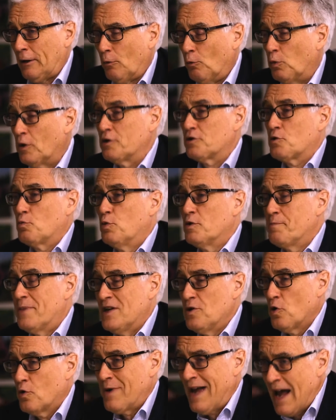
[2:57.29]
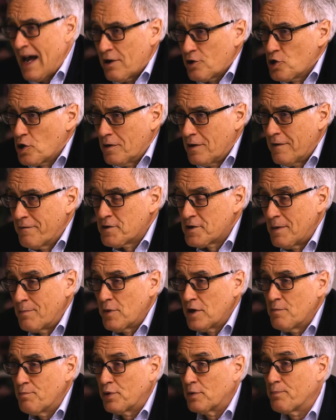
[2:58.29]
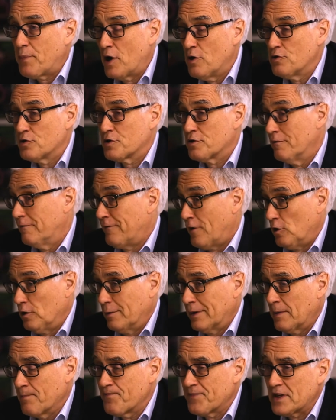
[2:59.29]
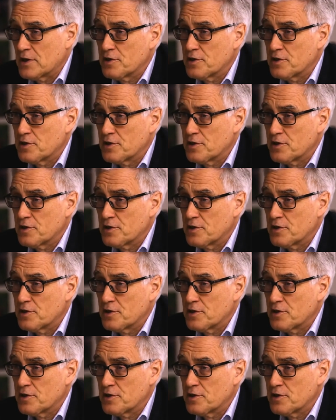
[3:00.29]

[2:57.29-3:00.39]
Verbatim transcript: what would be your reaction if somebody proposed the following.